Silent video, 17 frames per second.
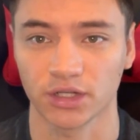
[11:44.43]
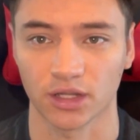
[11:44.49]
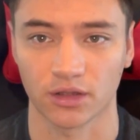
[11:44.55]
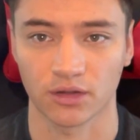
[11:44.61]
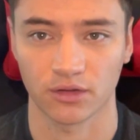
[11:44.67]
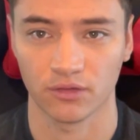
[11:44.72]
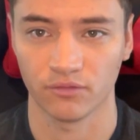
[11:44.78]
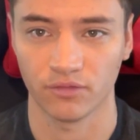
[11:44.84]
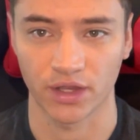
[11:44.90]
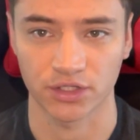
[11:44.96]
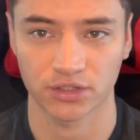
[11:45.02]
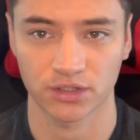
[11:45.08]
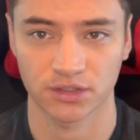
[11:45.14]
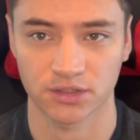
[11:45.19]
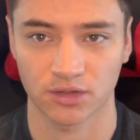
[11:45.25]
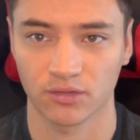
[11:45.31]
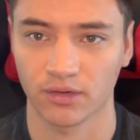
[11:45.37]
A
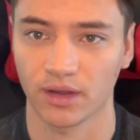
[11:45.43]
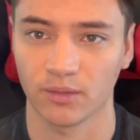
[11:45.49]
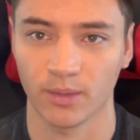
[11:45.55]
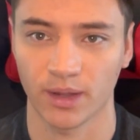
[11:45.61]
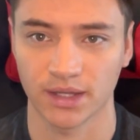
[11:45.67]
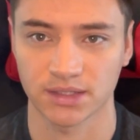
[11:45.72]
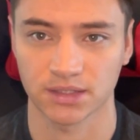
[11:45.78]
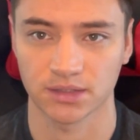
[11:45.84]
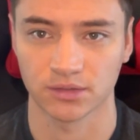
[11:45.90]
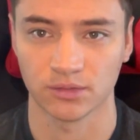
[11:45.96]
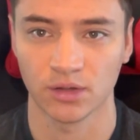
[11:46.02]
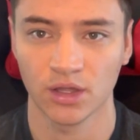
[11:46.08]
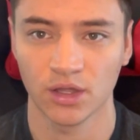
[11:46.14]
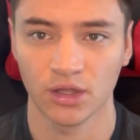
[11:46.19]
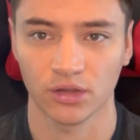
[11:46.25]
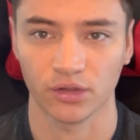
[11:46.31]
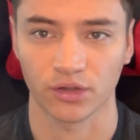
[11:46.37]
convention is a great way to
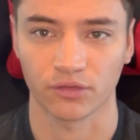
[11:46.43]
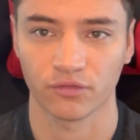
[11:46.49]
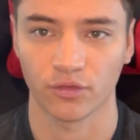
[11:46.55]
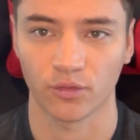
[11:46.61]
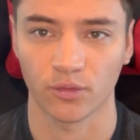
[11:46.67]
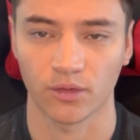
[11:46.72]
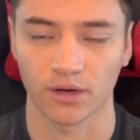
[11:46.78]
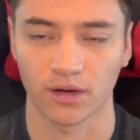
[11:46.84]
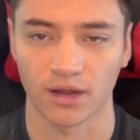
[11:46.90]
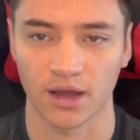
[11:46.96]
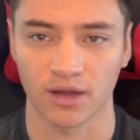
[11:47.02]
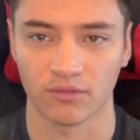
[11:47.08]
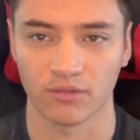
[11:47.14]
look for uh,